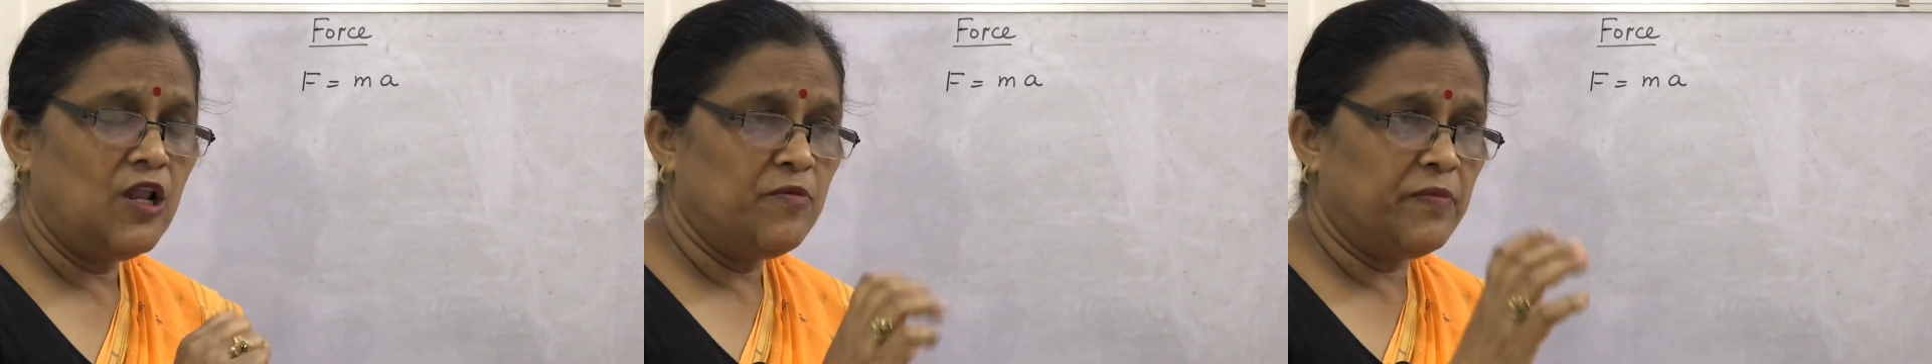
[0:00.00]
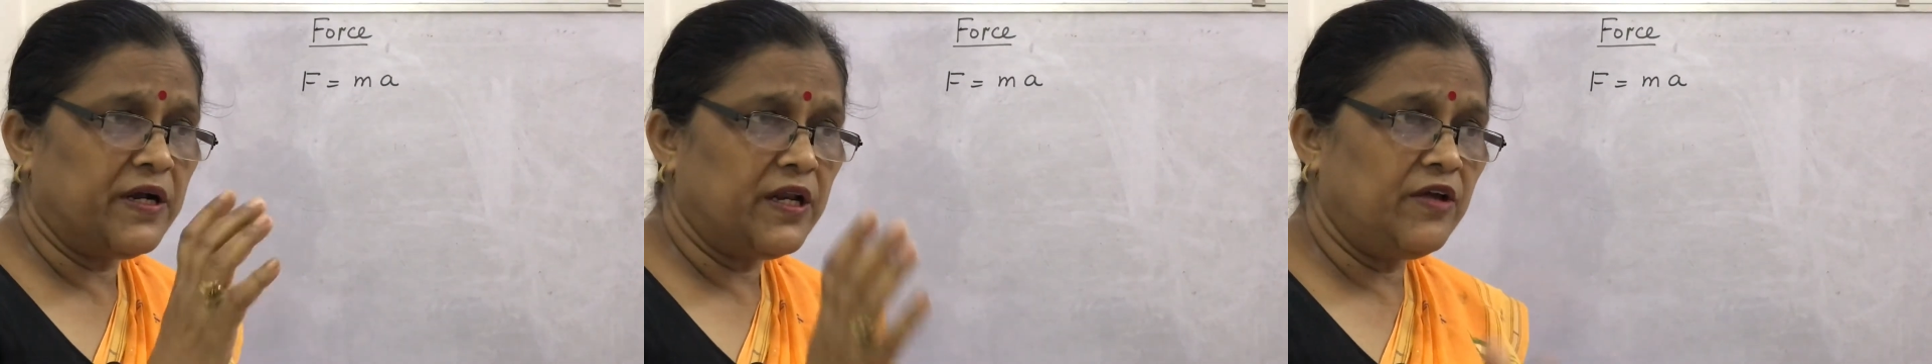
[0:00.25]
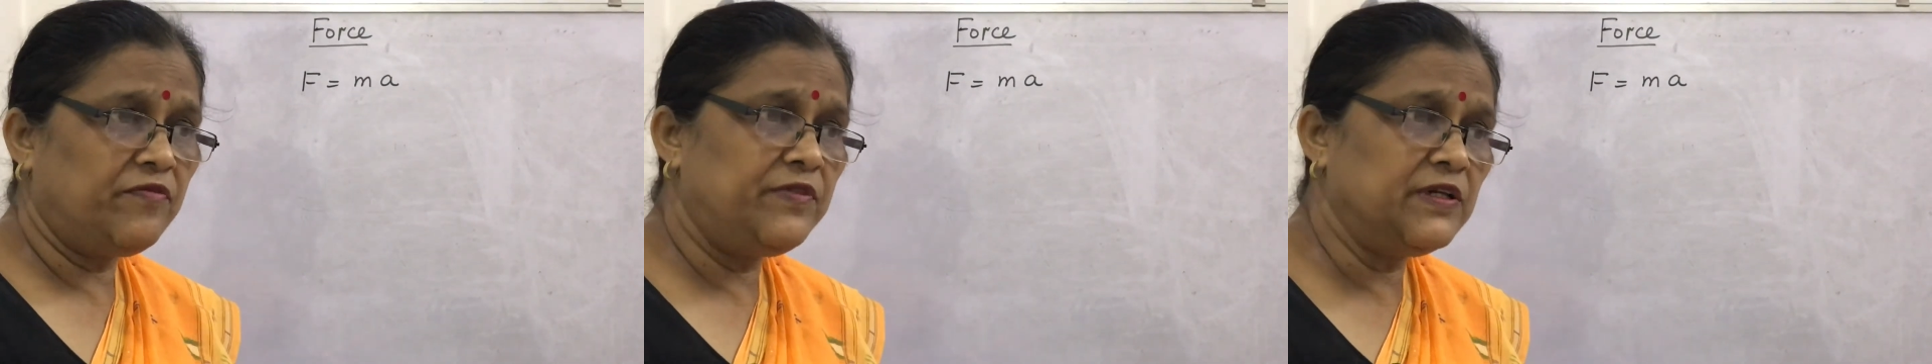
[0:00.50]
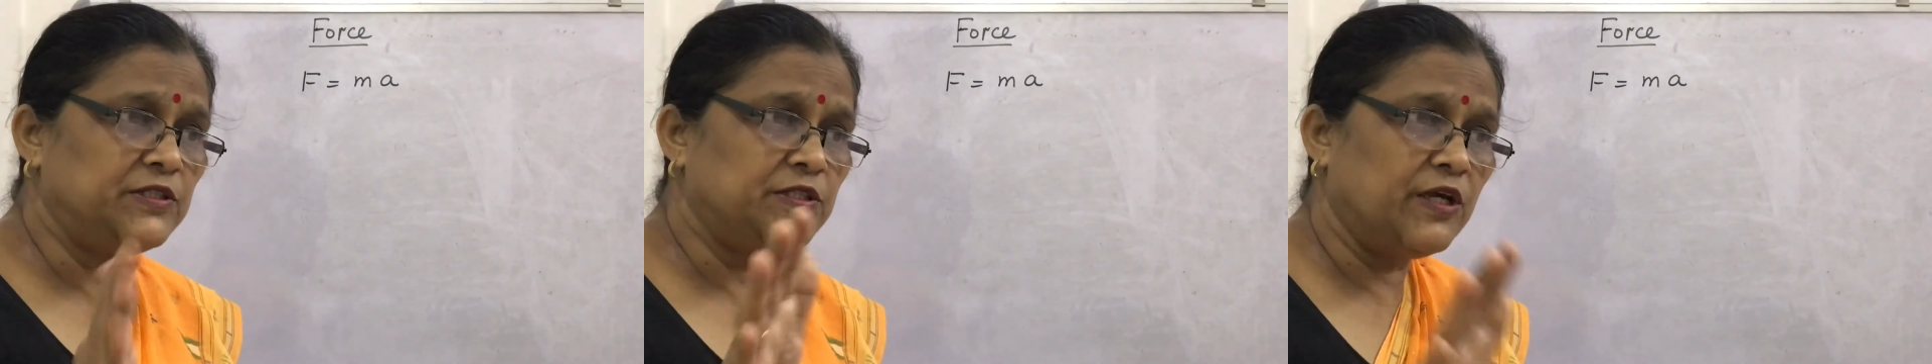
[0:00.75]
But if the
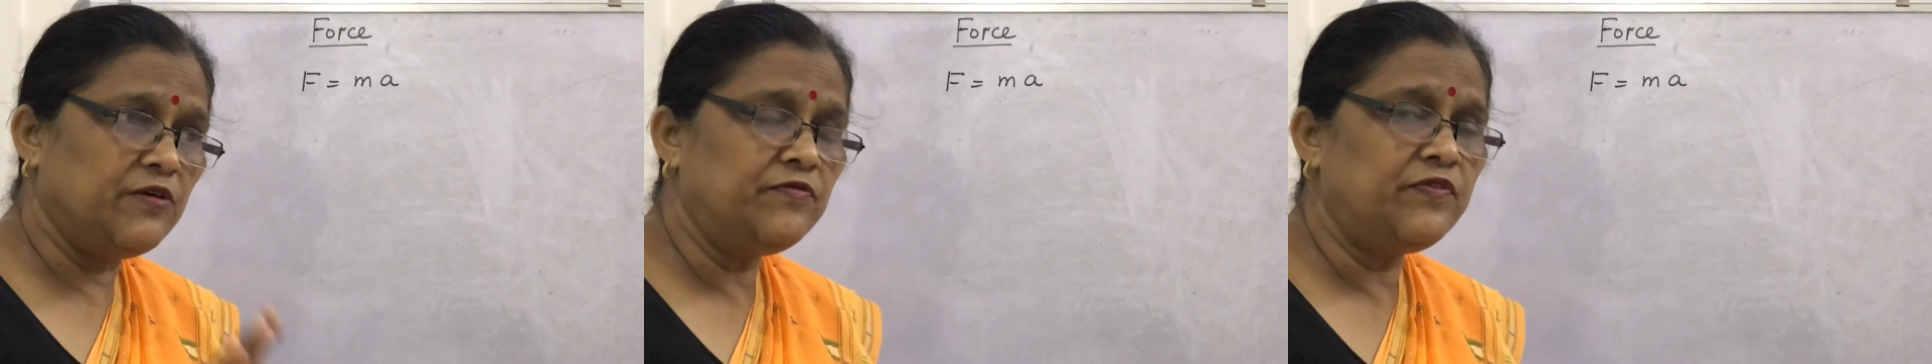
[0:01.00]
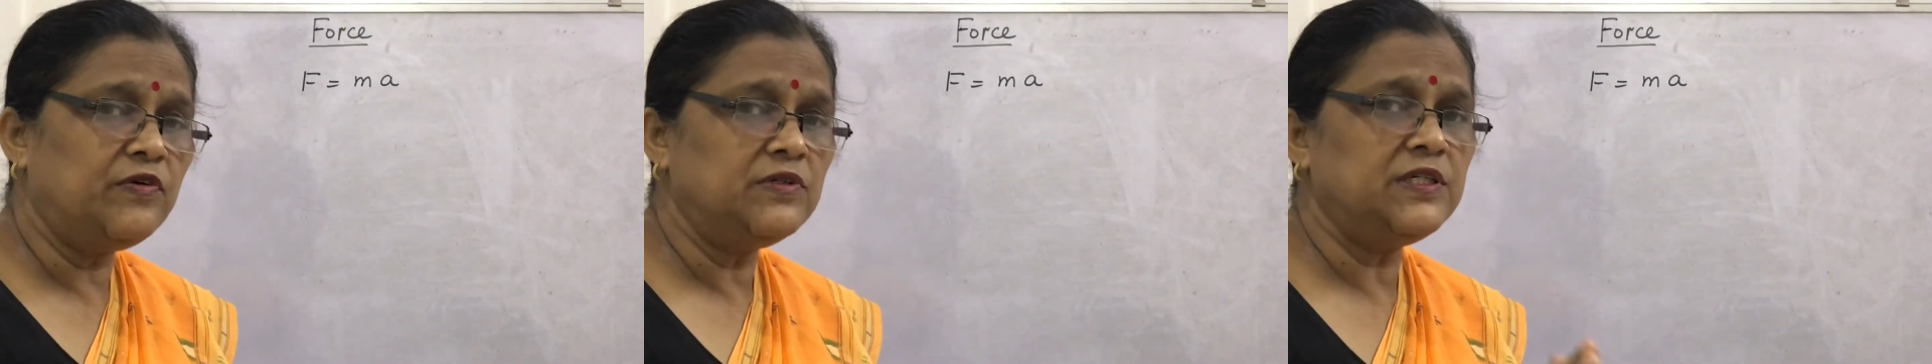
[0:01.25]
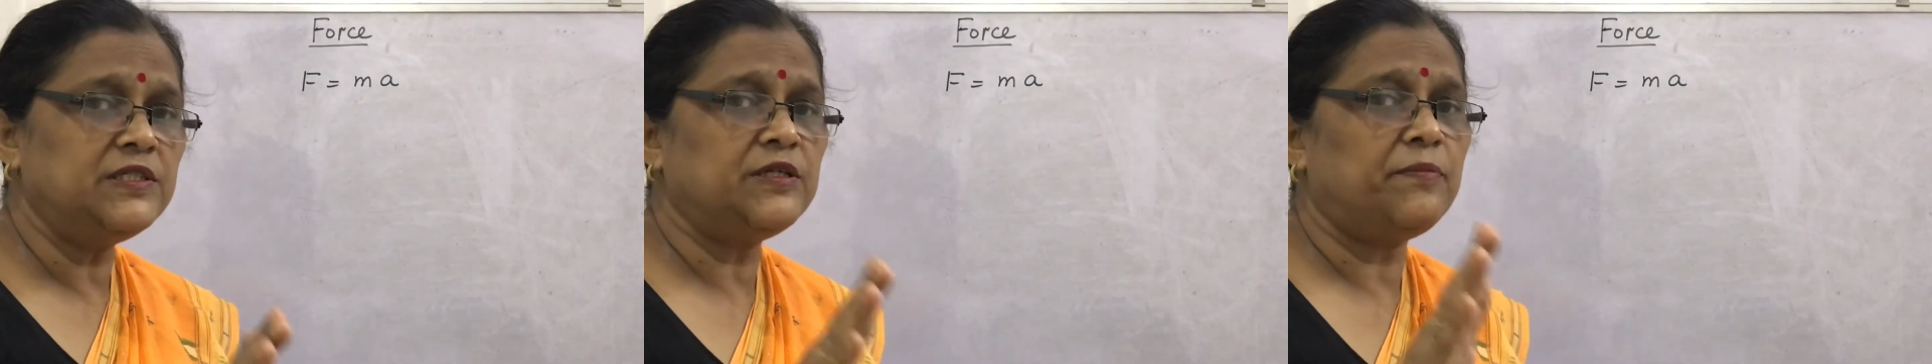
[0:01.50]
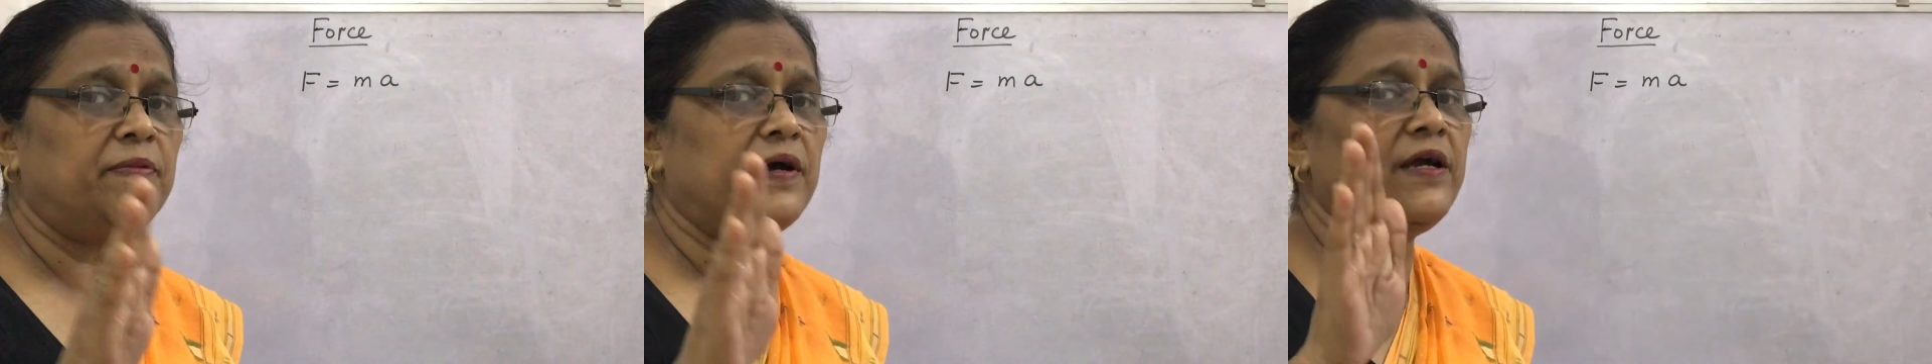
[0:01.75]
same force is
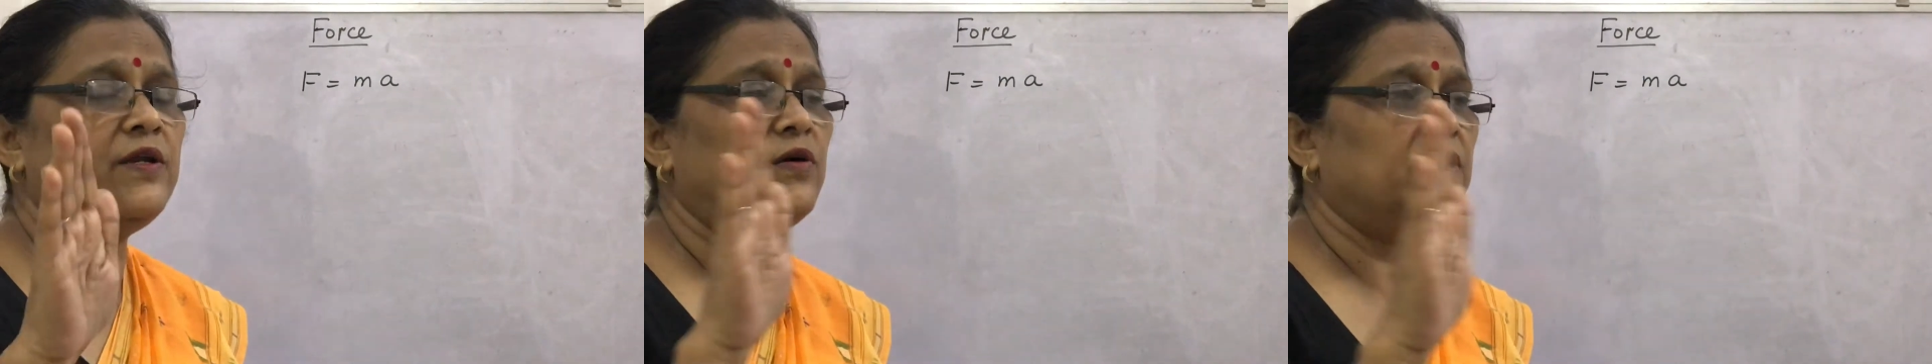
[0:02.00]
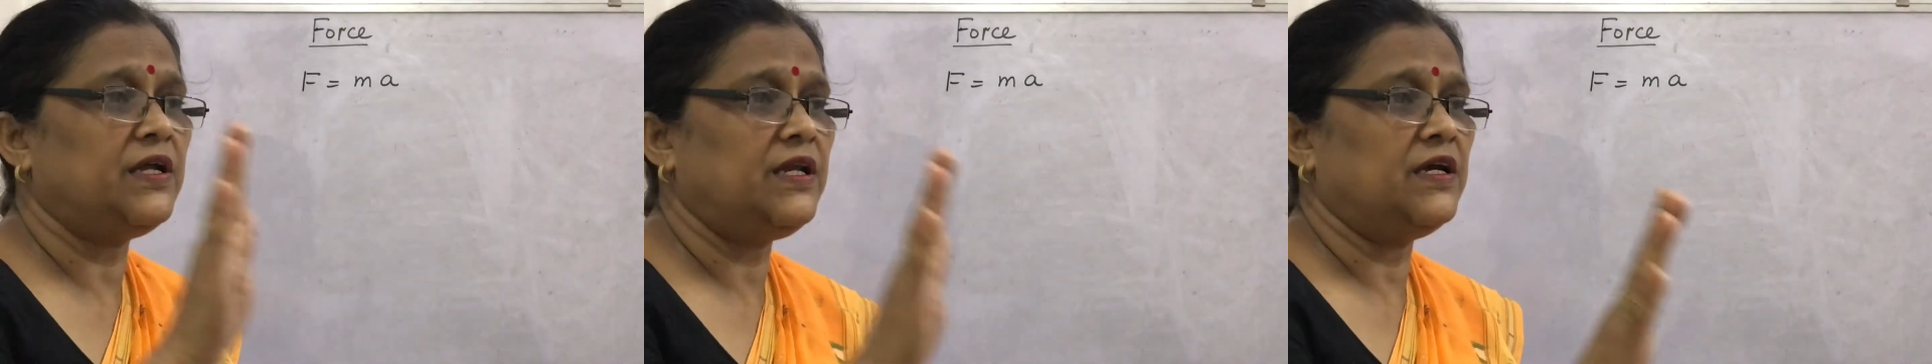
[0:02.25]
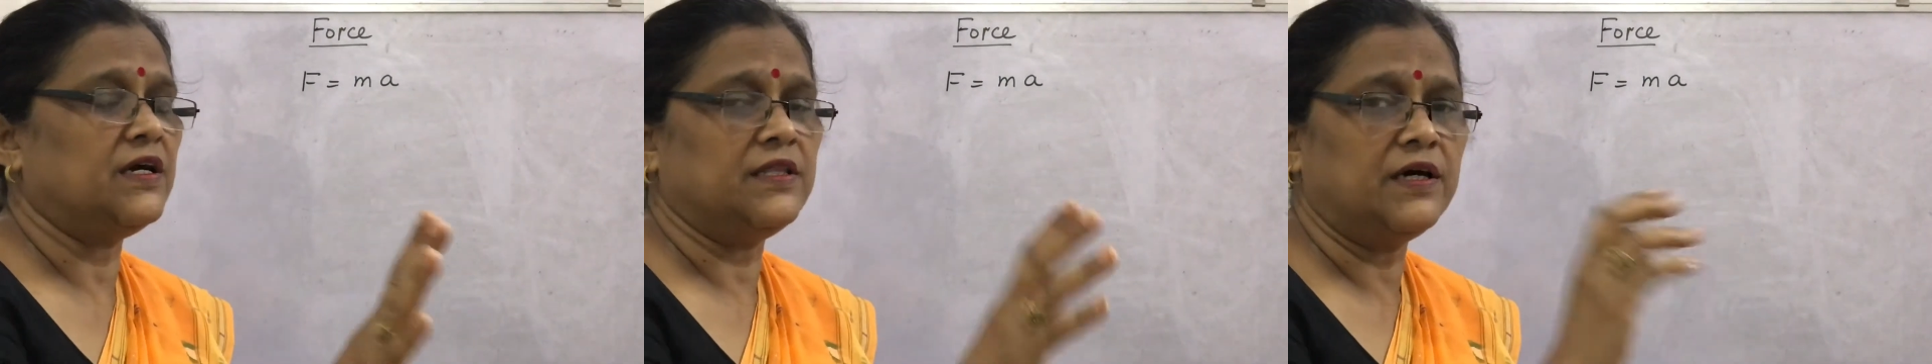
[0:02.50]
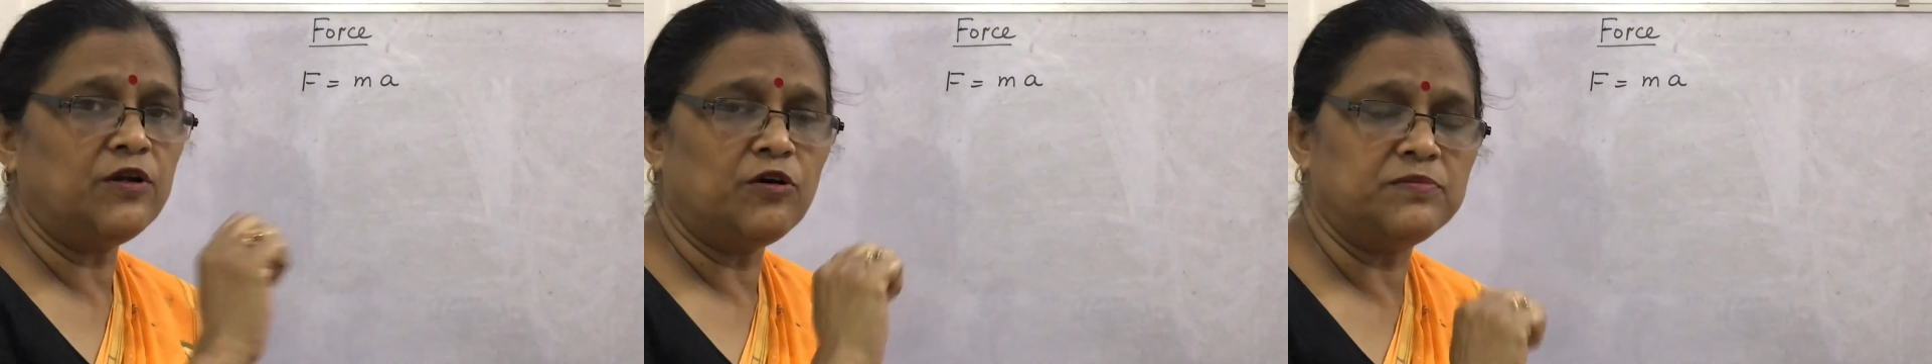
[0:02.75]
applied on any
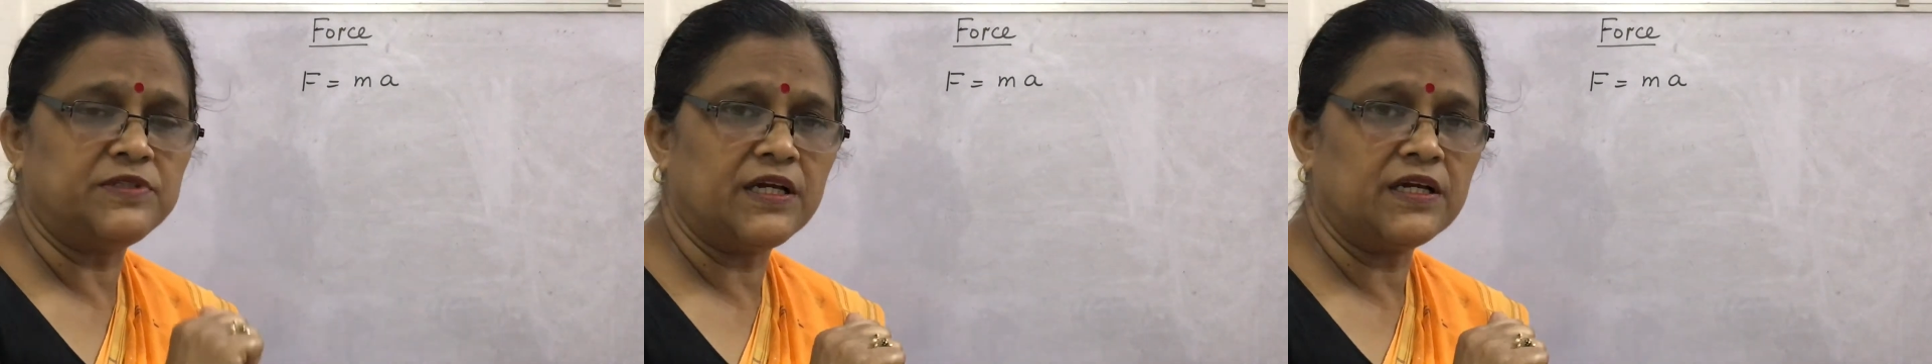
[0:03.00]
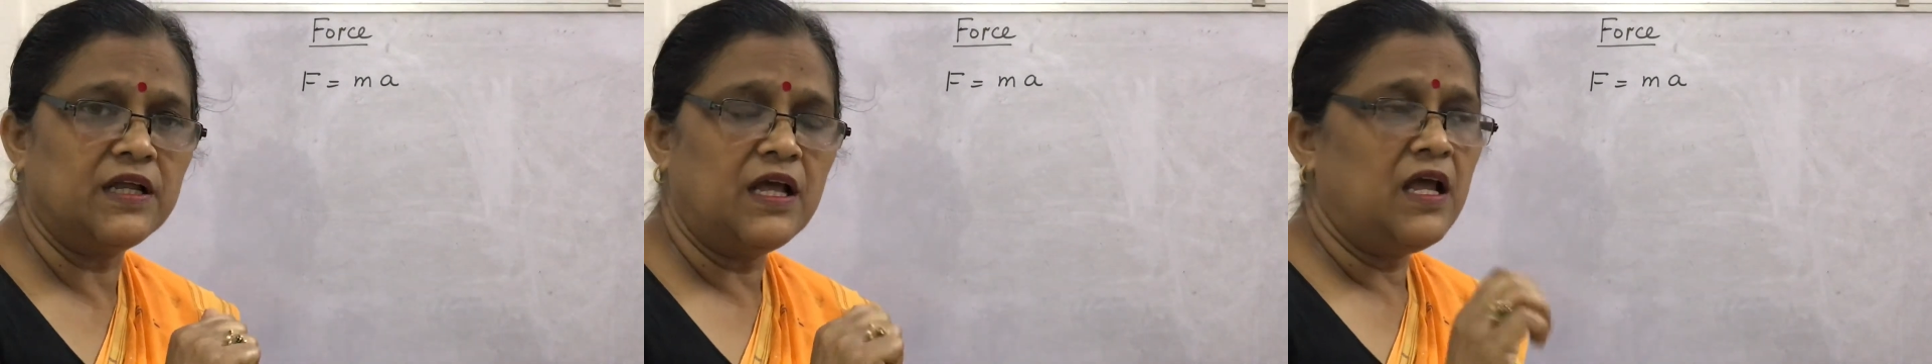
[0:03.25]
other object